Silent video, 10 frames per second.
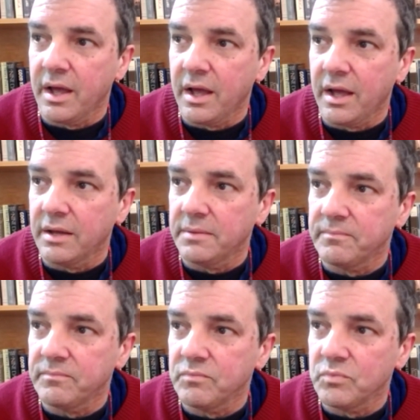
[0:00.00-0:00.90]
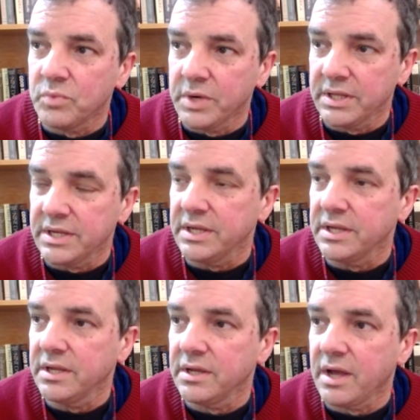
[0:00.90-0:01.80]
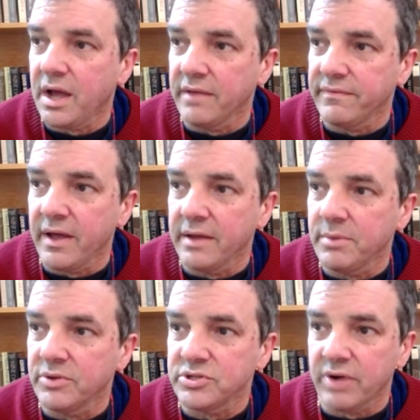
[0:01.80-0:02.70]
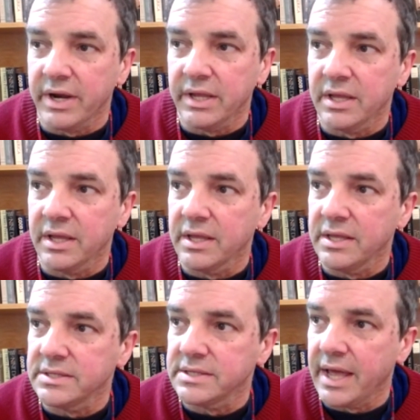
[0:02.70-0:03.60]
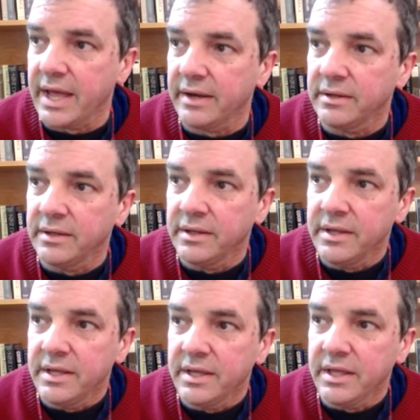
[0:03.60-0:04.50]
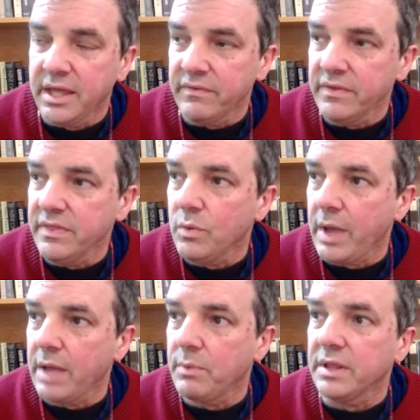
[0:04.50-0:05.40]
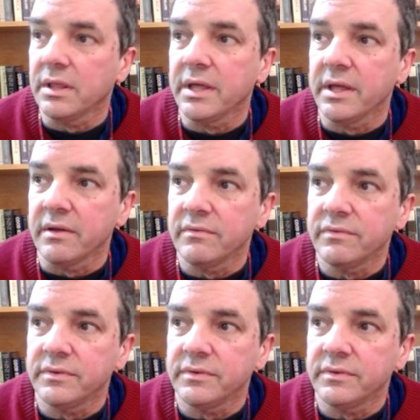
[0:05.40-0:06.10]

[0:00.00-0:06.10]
um, really I find most striking is that given the way we live,